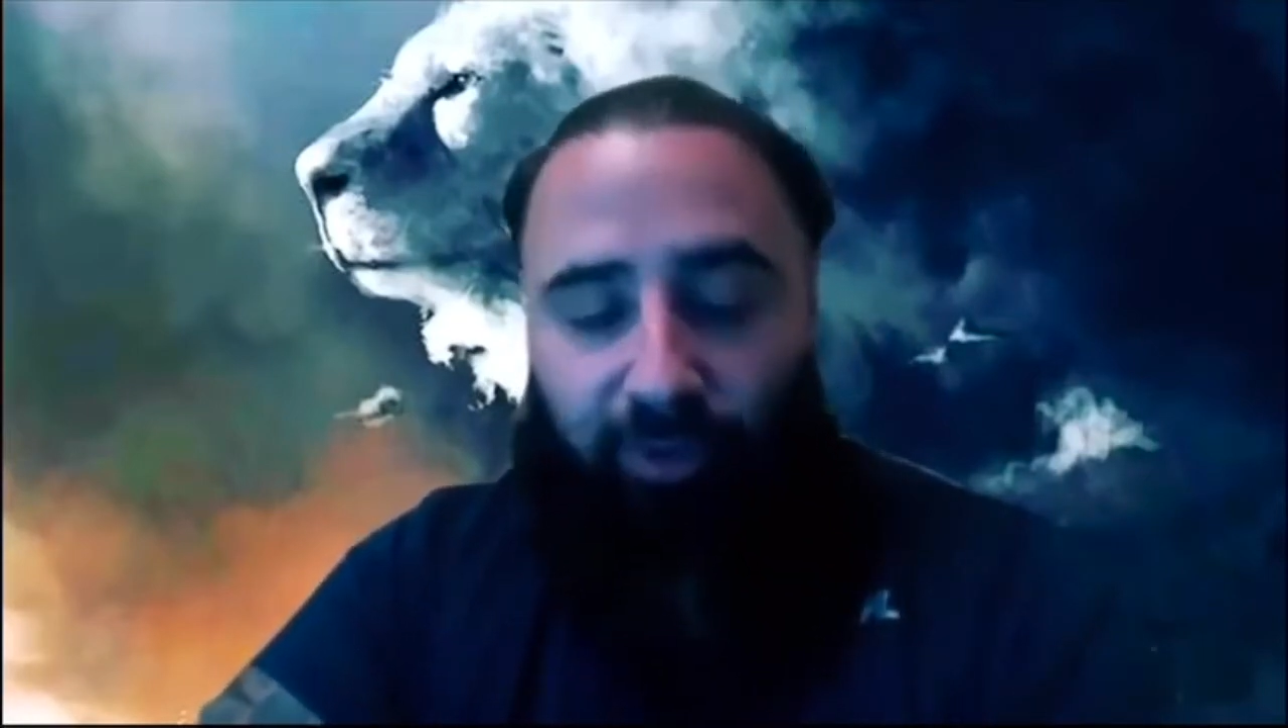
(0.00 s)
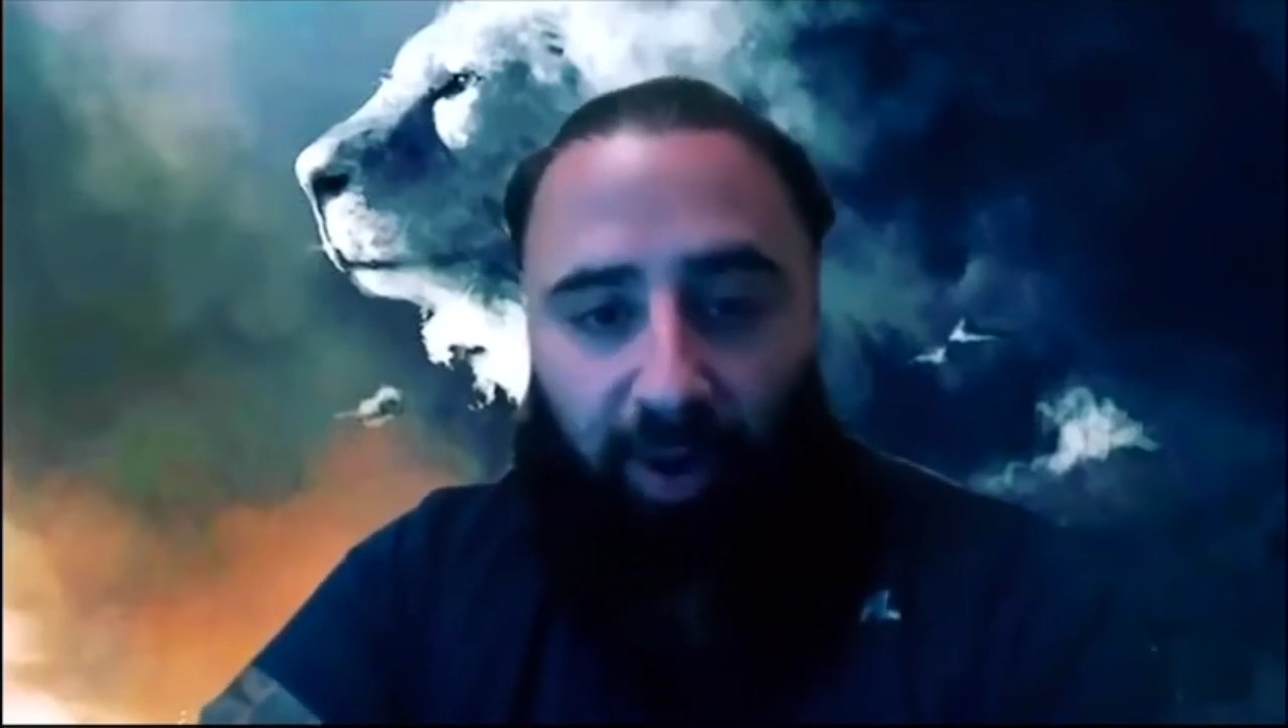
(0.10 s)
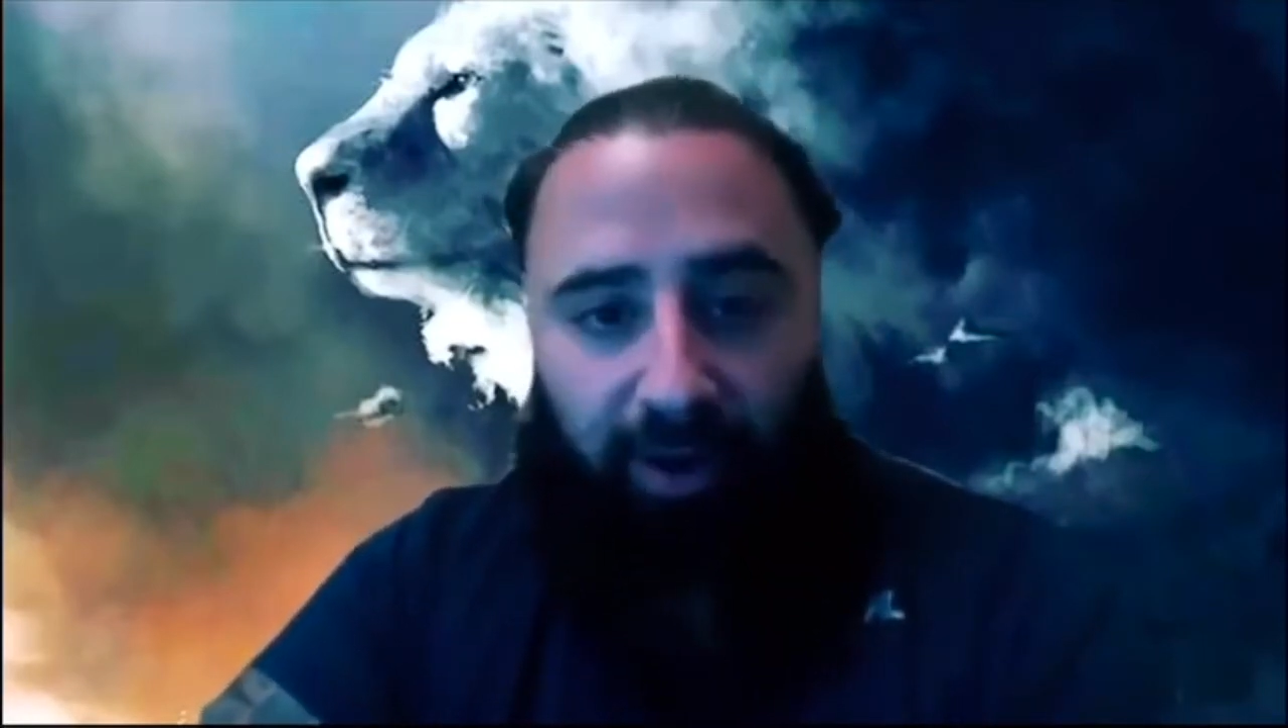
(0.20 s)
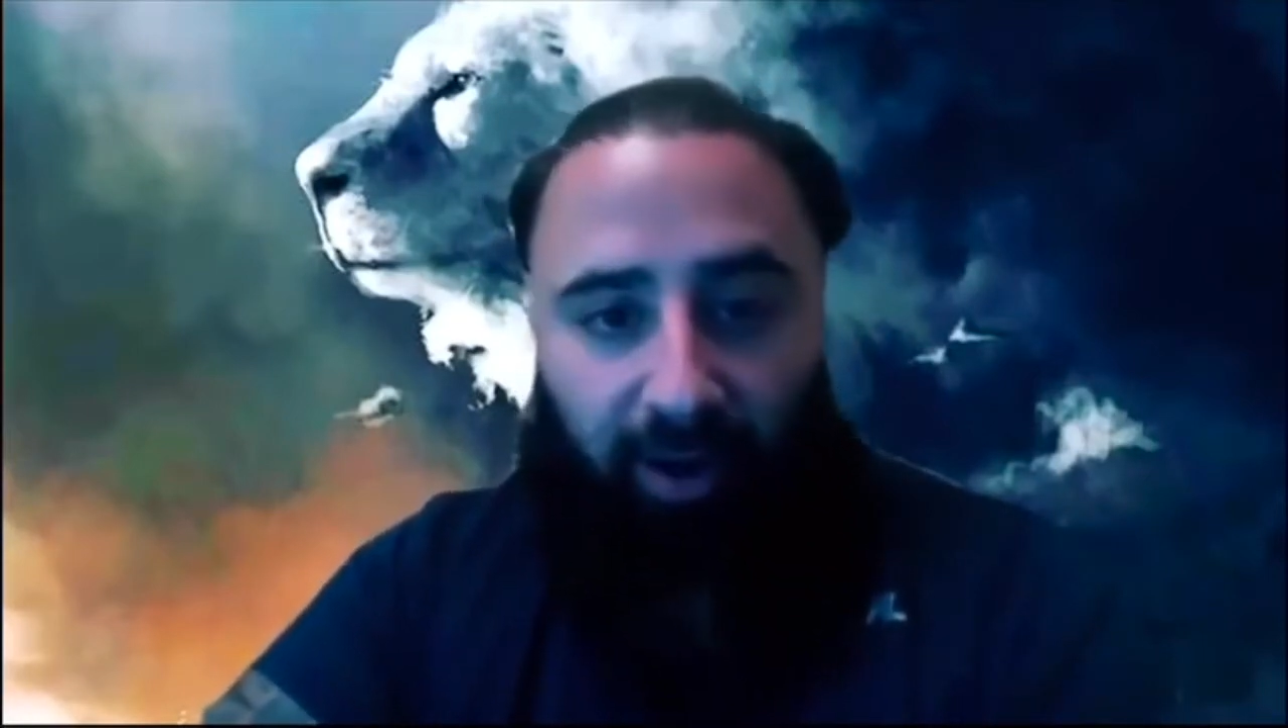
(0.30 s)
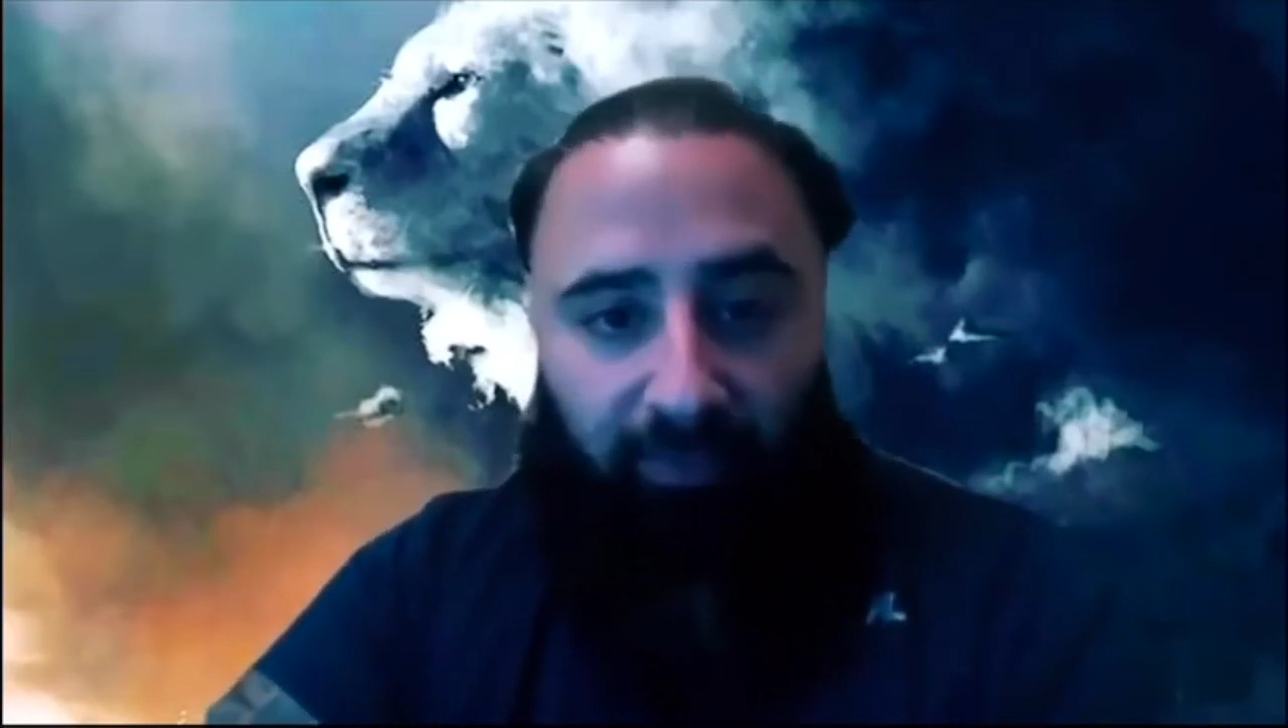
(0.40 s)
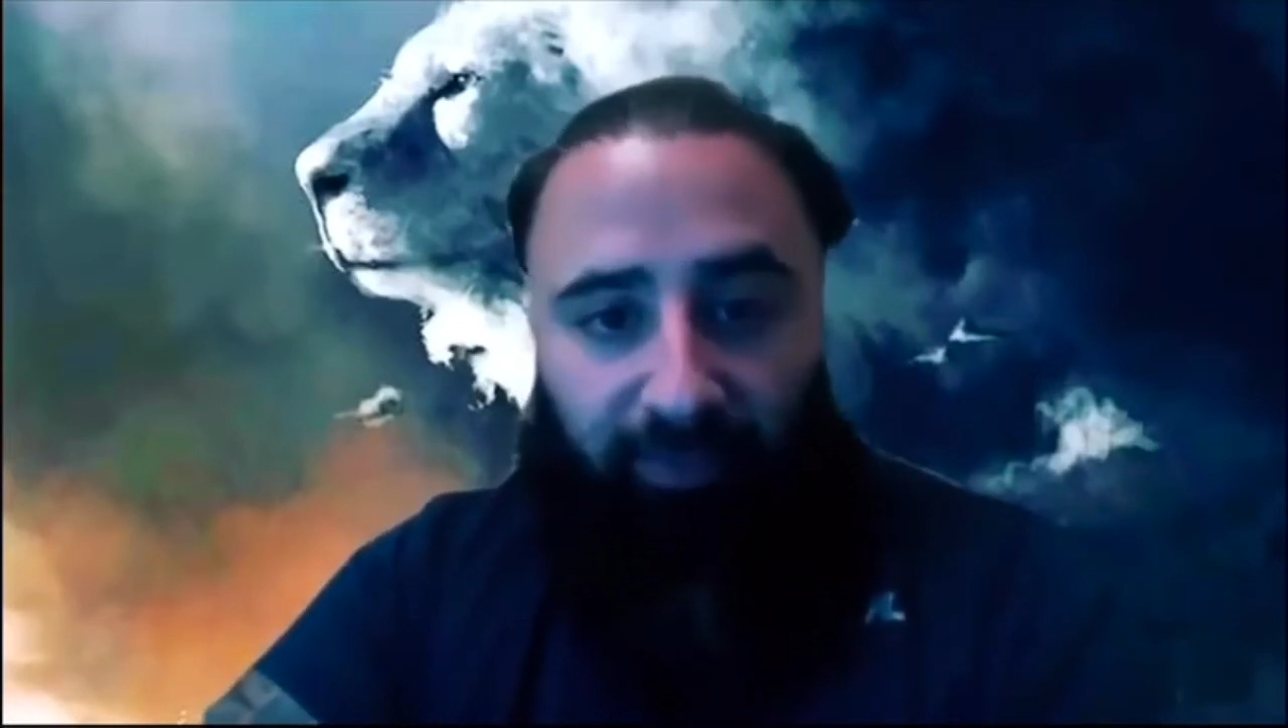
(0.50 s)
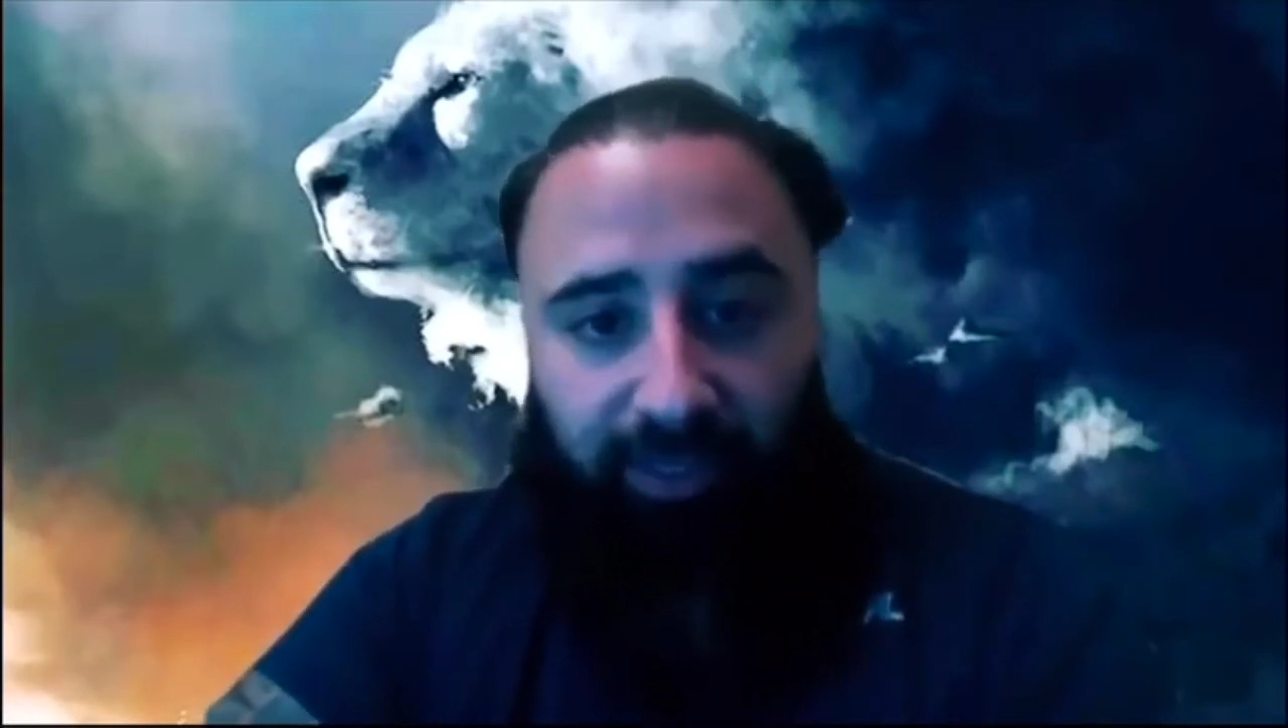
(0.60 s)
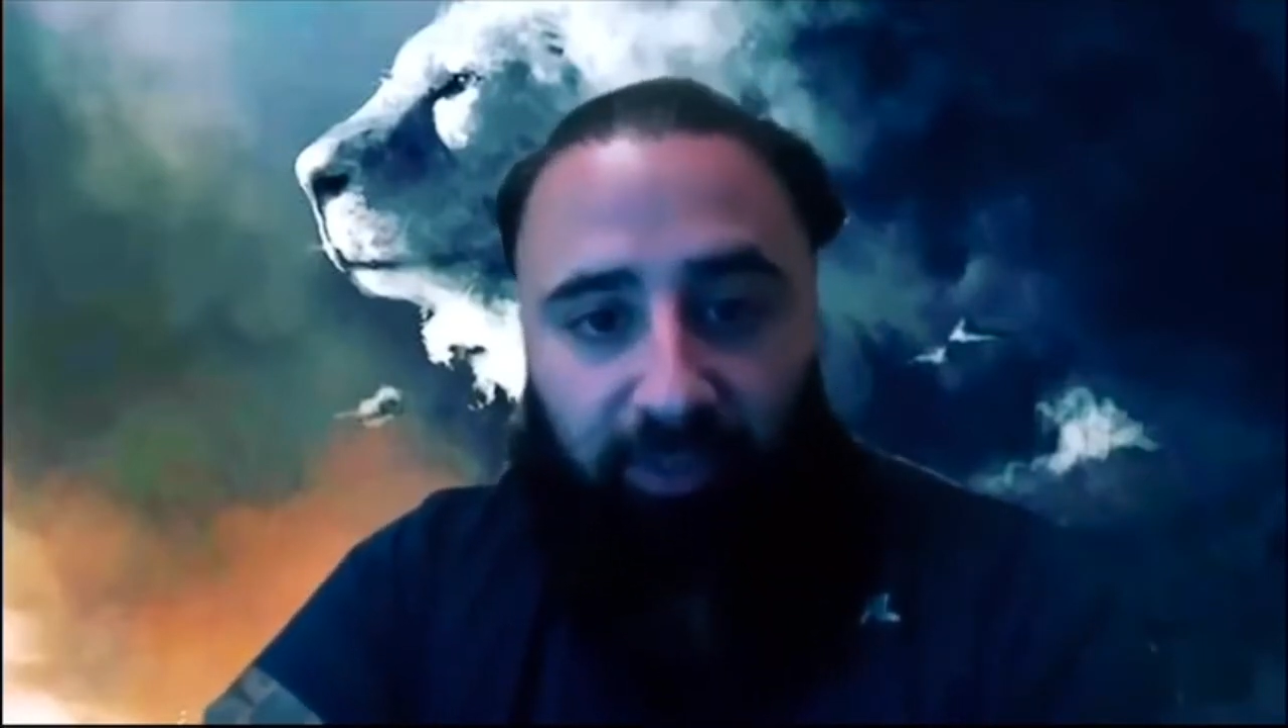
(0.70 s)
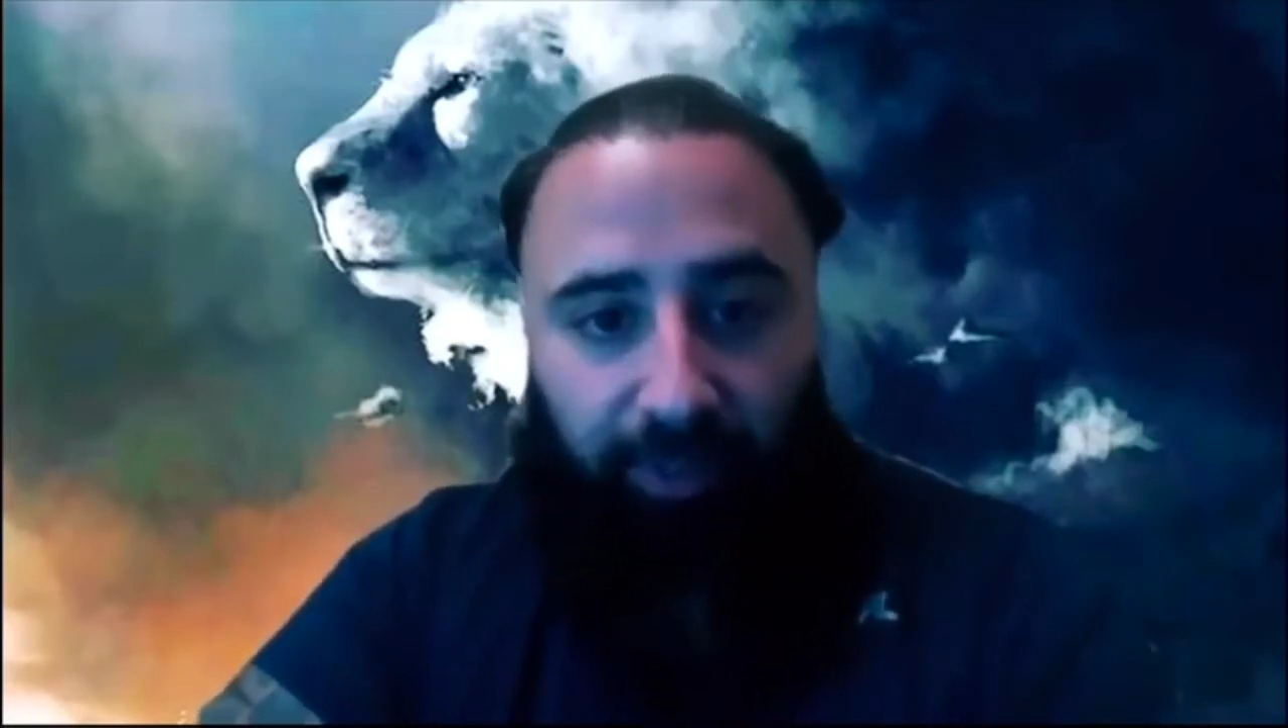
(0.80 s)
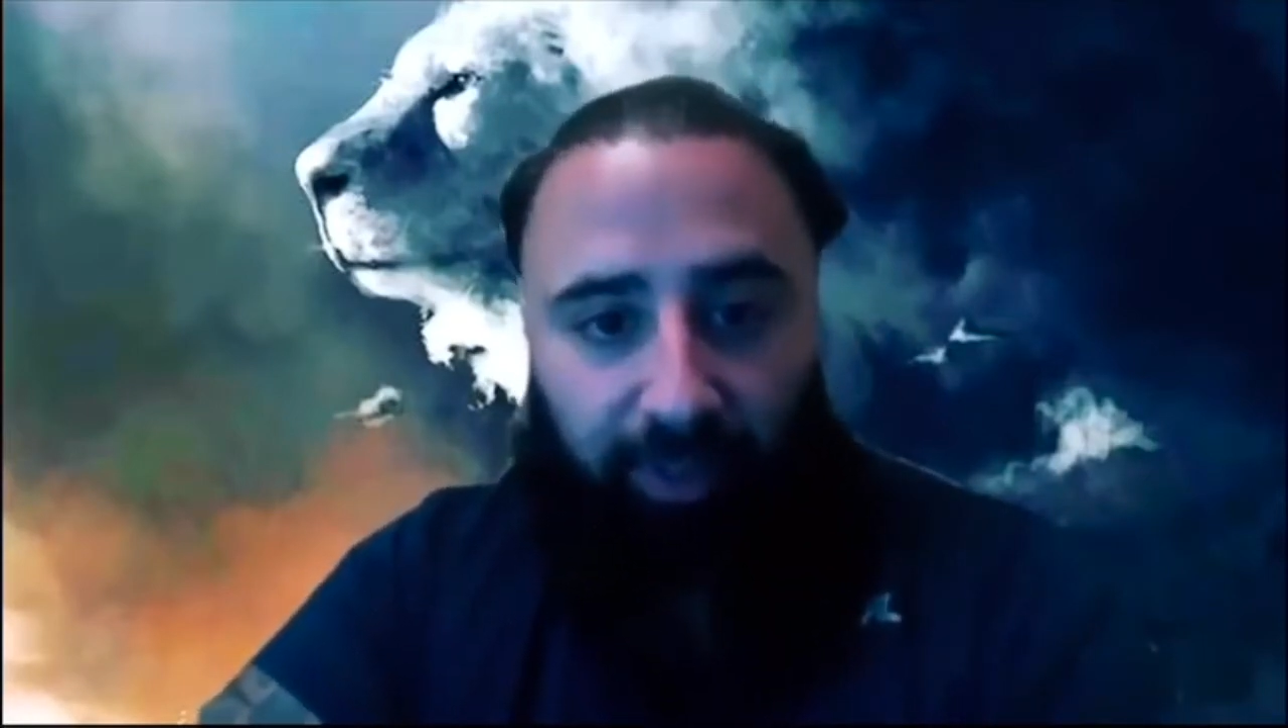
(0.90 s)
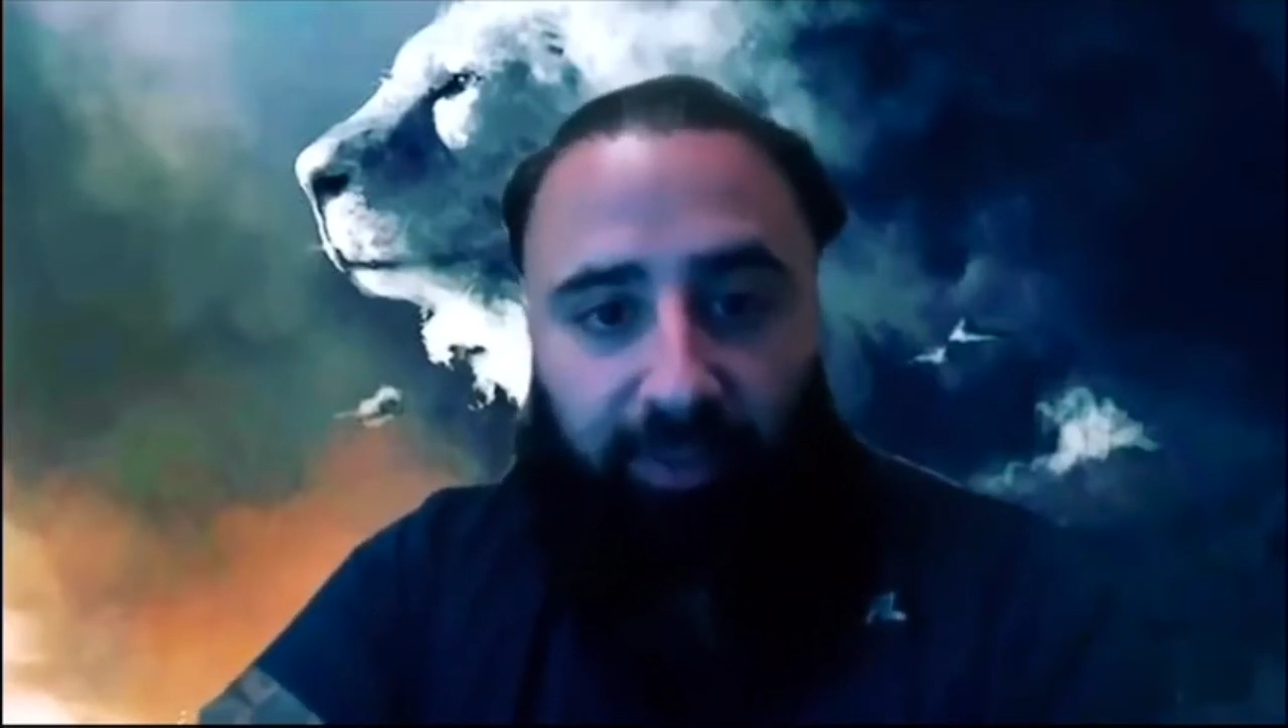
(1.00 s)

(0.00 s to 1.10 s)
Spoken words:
out on Facebook,